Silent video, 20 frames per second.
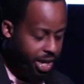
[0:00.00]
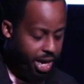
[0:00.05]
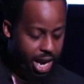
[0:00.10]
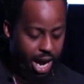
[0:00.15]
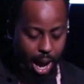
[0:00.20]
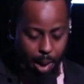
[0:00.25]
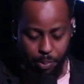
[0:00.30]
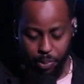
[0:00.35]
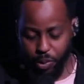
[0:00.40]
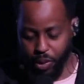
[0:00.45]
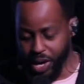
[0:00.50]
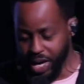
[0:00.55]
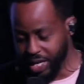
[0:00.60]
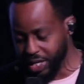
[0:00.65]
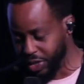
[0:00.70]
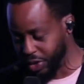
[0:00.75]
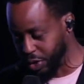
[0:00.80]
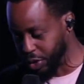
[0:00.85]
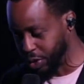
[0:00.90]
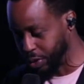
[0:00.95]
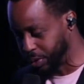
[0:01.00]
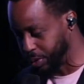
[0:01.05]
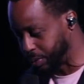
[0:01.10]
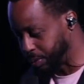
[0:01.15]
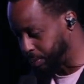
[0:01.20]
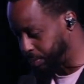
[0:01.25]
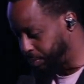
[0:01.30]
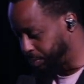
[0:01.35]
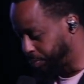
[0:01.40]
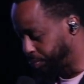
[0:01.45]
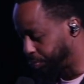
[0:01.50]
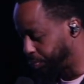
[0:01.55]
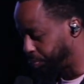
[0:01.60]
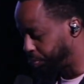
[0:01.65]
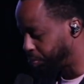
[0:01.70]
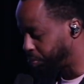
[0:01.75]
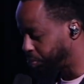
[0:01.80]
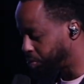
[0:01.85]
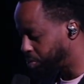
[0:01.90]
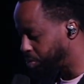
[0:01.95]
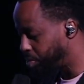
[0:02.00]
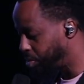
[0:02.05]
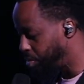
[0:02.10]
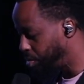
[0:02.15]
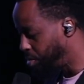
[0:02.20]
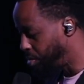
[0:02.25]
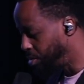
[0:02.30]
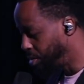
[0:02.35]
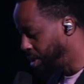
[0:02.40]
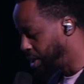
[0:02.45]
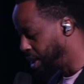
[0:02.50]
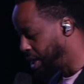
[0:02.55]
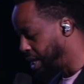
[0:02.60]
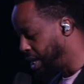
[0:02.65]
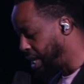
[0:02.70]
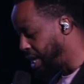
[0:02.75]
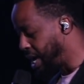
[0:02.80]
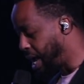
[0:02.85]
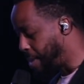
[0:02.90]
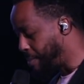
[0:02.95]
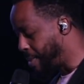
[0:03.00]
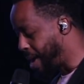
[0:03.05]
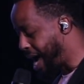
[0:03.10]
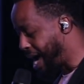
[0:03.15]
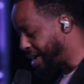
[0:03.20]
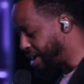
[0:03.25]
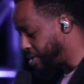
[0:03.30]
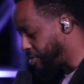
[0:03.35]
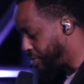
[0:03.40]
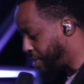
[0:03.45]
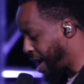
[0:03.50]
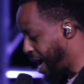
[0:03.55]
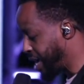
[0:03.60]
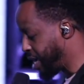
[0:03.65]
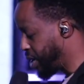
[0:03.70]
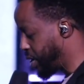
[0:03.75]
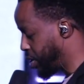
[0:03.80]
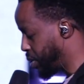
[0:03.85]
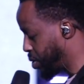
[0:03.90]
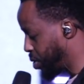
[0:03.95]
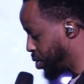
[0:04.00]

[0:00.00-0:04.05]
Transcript: And I praise you. And I magnify you.